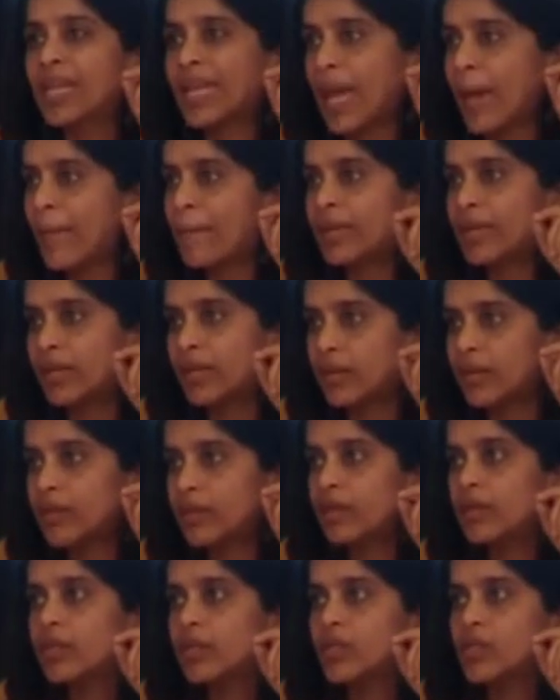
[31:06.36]
capital.
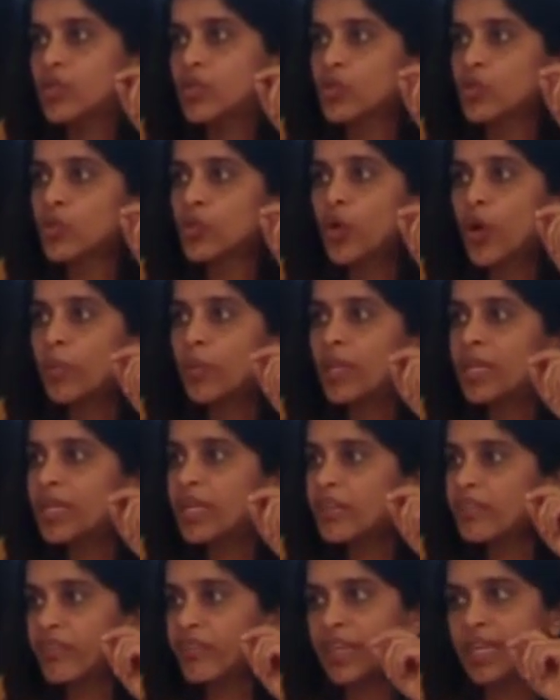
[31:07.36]
So normally
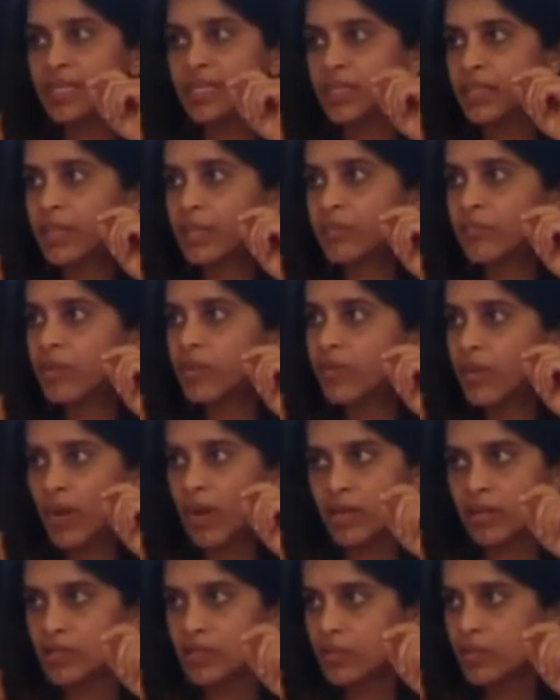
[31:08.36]
DFID has done
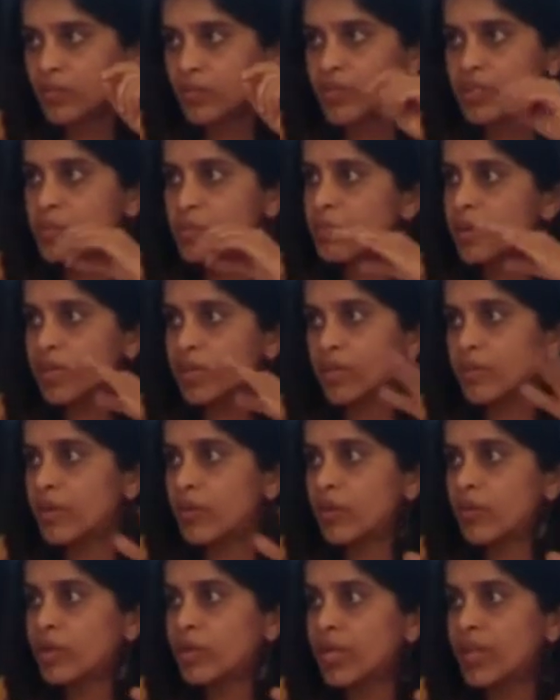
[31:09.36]
grants, so we spend
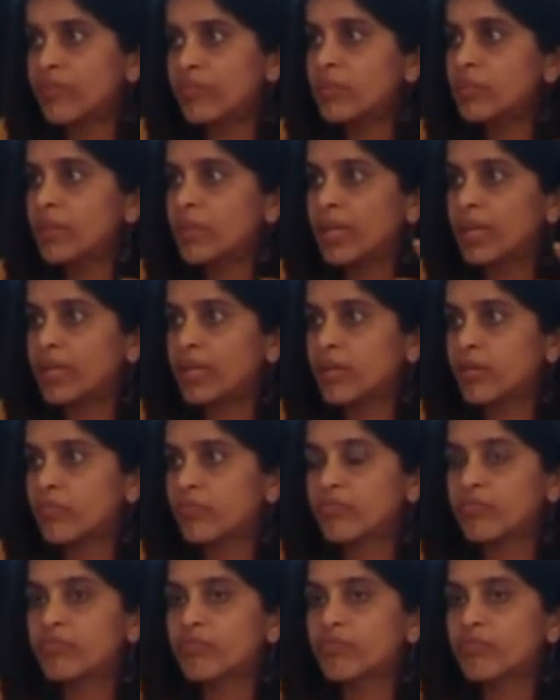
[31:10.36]
about £11 billion of